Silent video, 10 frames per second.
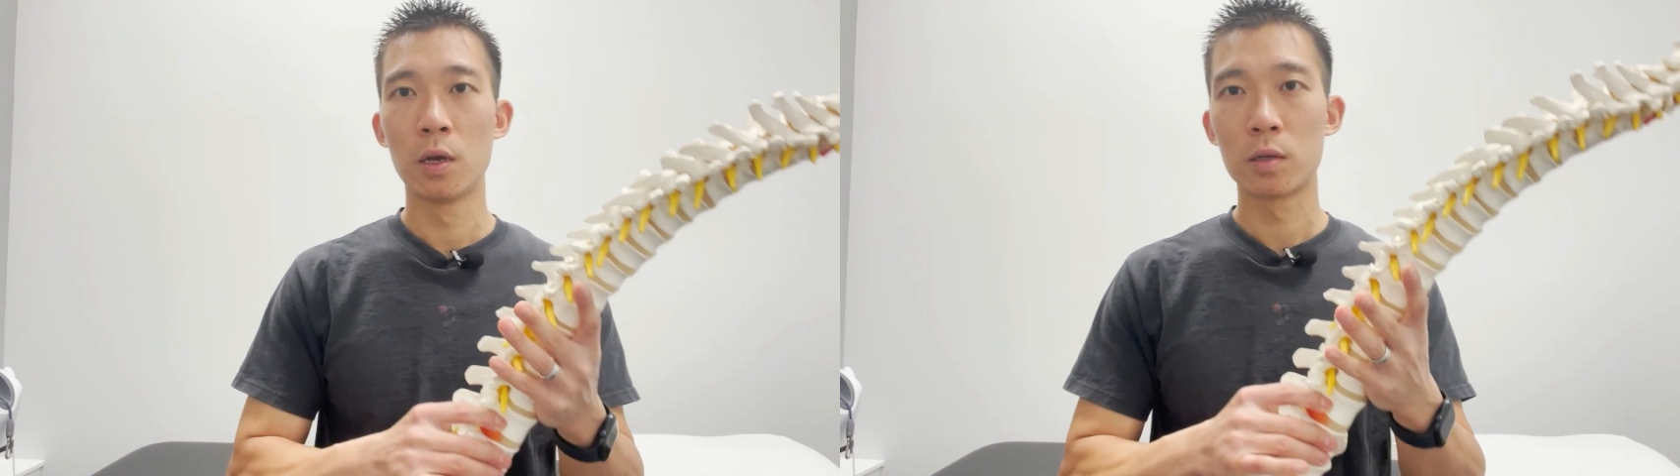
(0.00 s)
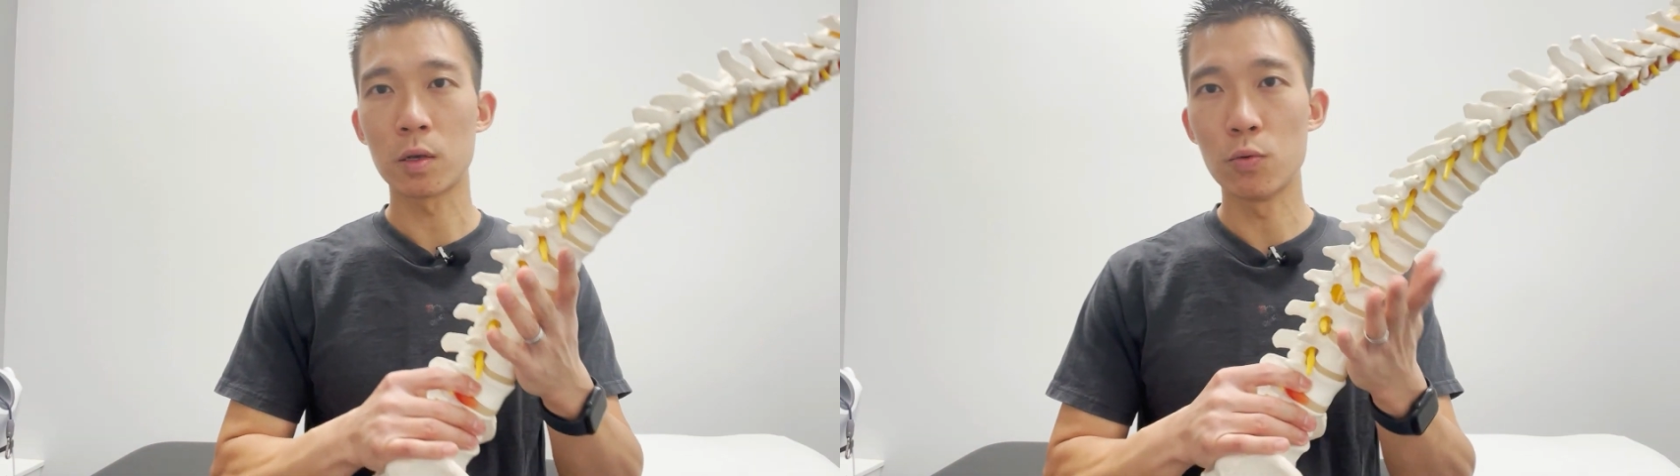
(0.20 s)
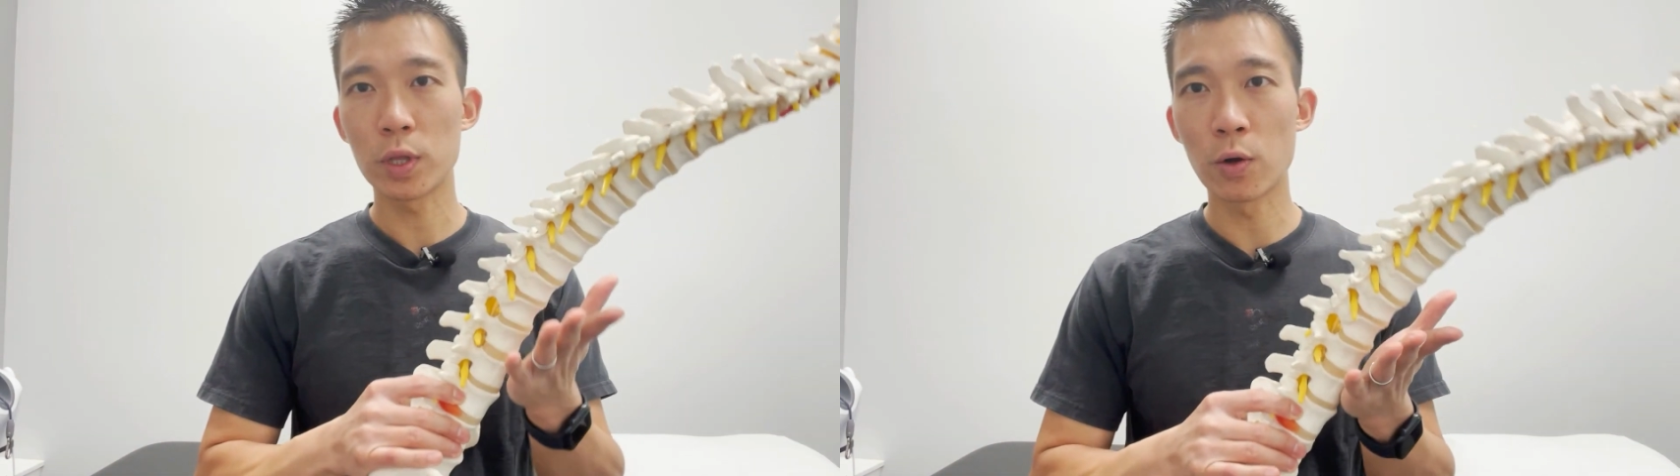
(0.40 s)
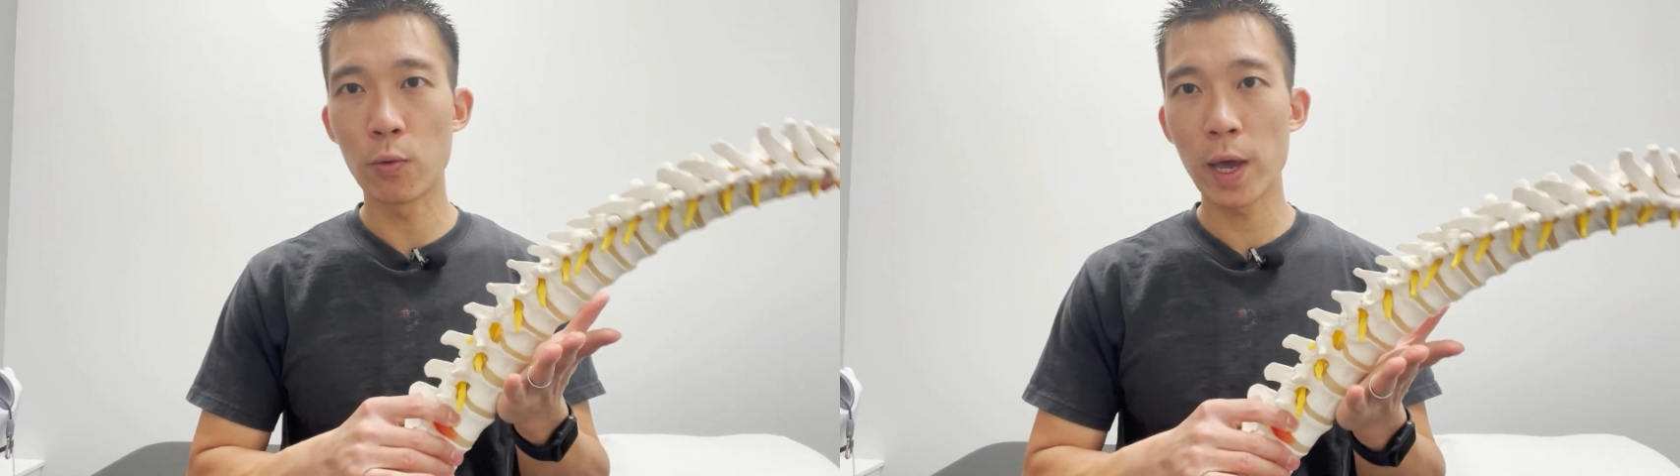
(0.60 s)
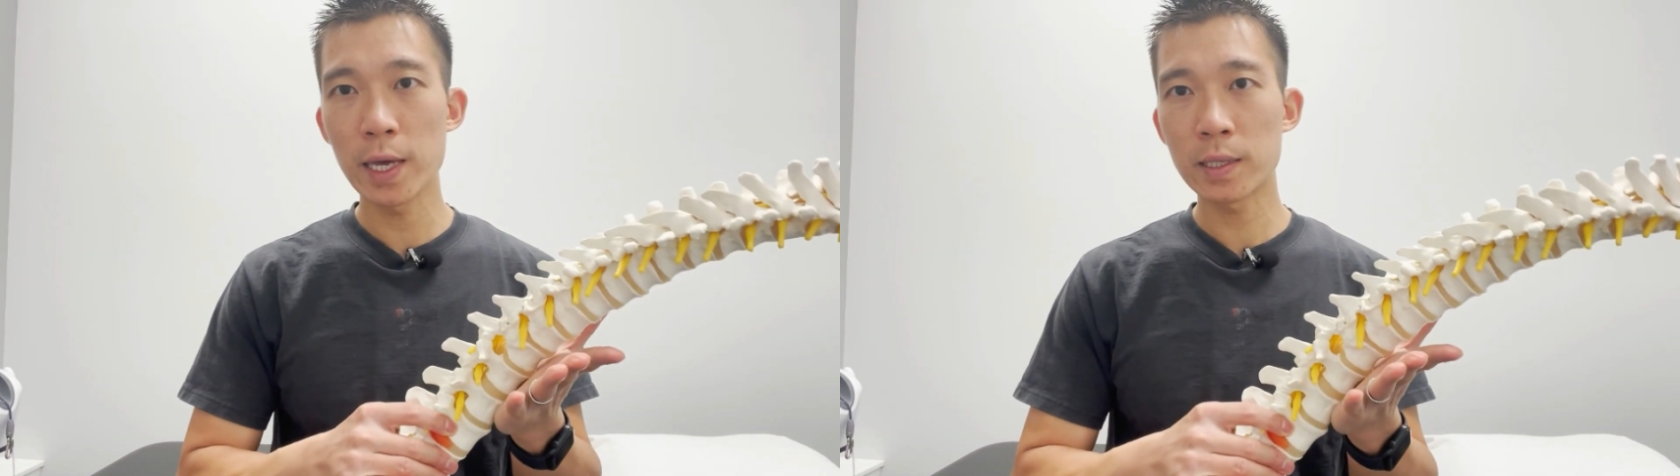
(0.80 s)
So with the
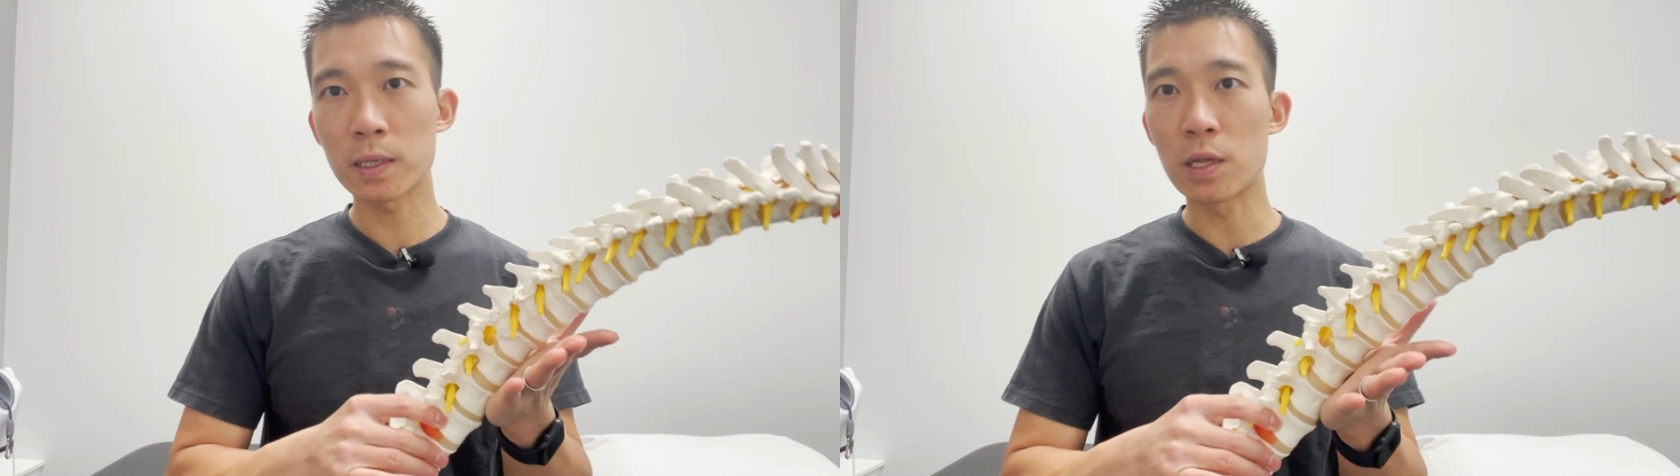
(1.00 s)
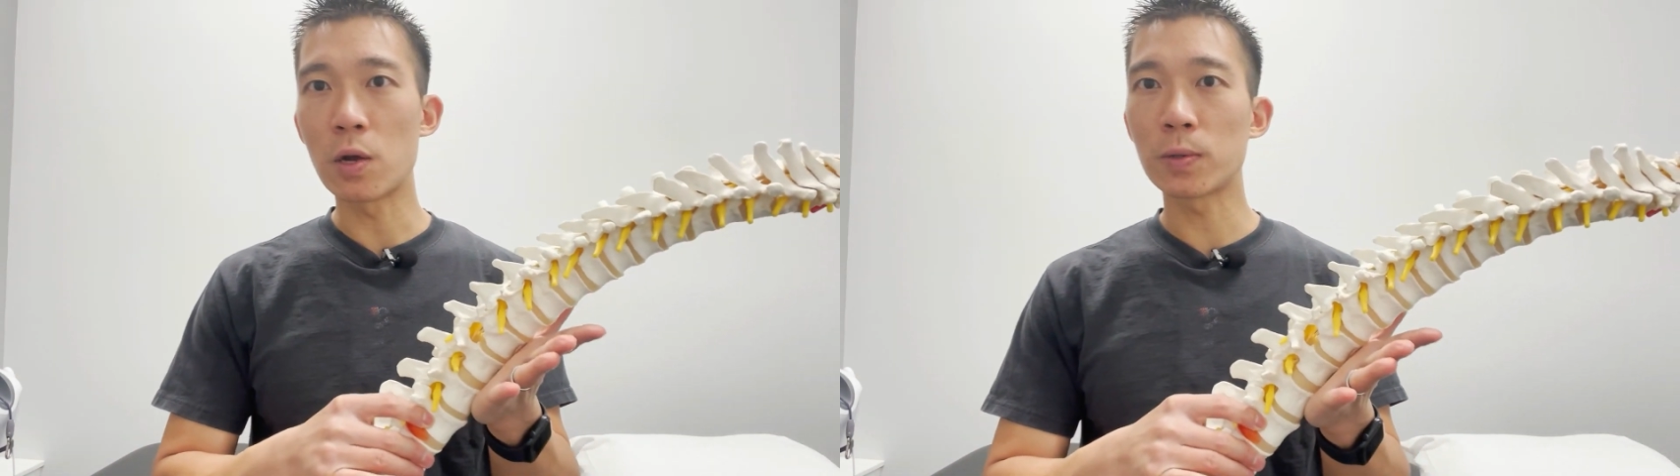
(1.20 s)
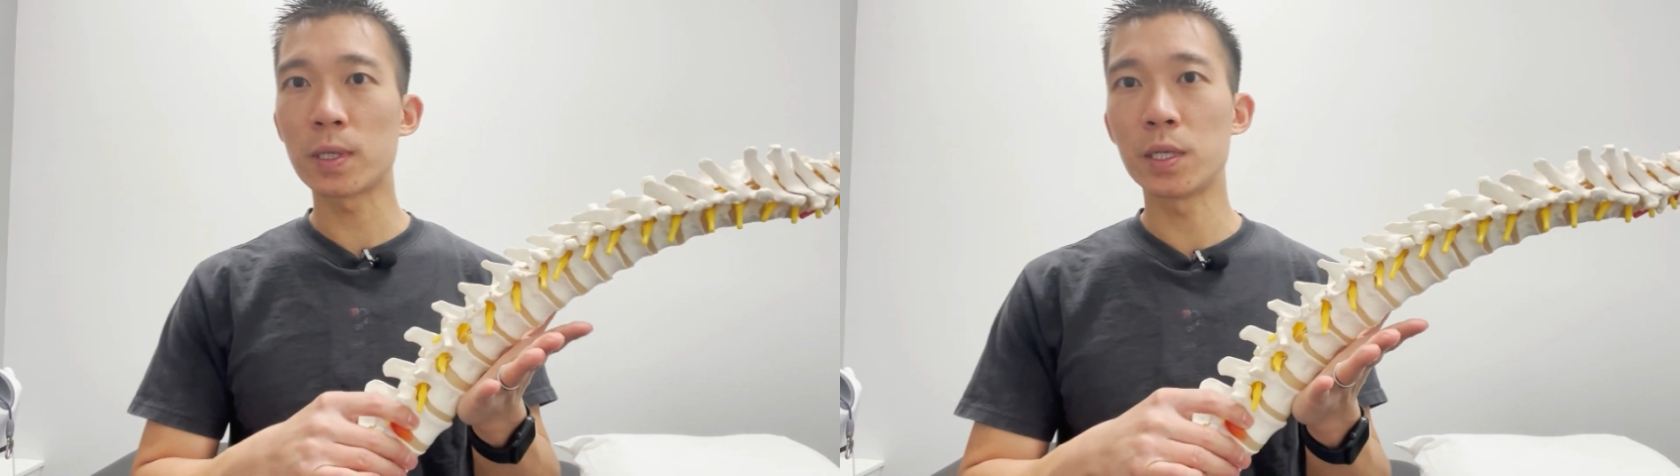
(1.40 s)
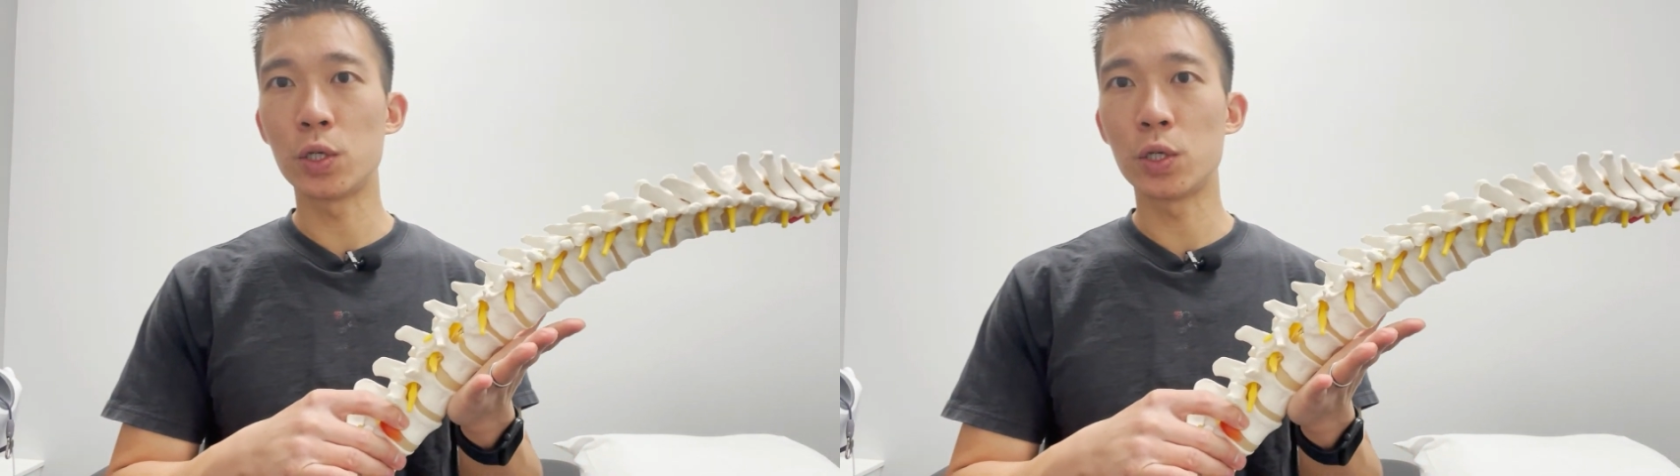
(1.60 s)
way stenosis